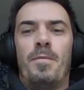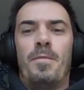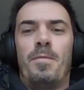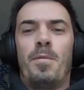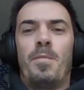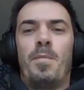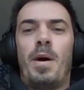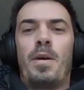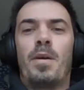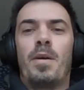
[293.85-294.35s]

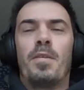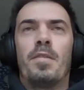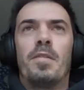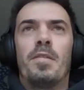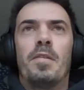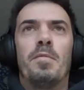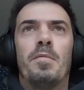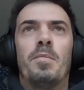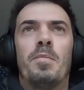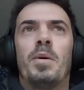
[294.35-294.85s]
for
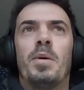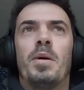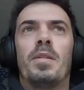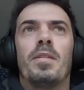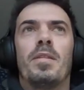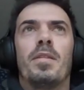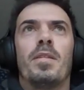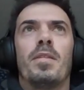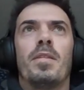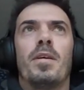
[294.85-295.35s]
Microsoft,
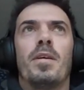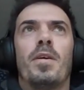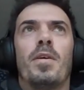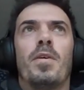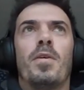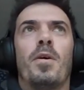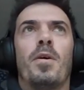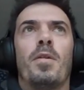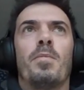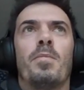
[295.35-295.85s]
but they
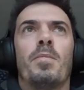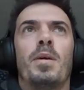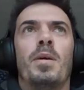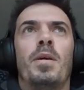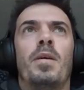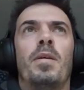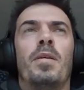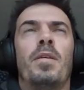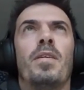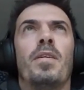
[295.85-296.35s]
called
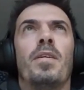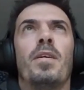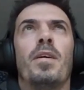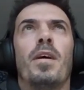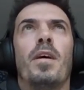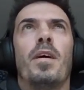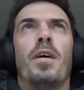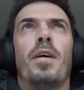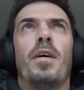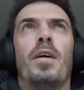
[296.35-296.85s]
me
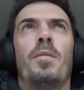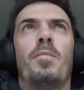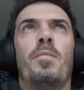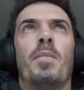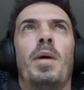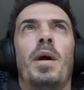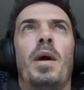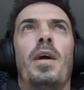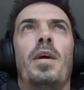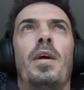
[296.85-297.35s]
in
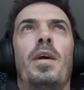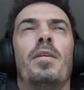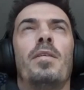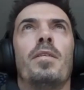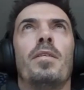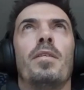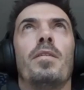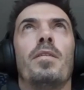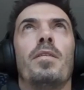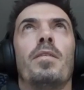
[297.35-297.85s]
May
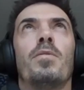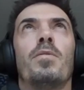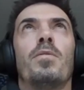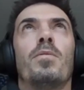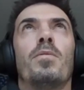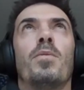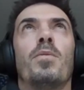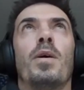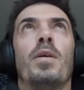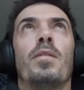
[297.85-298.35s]

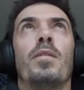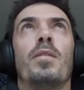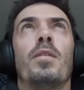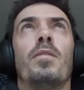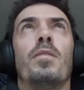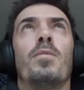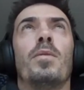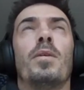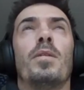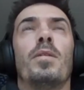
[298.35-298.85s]

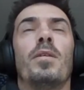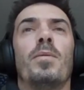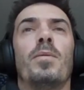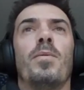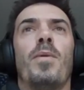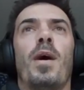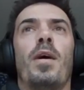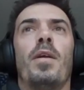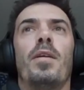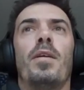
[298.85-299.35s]

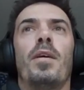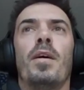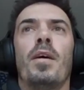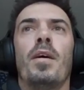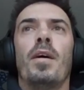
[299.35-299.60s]
2021,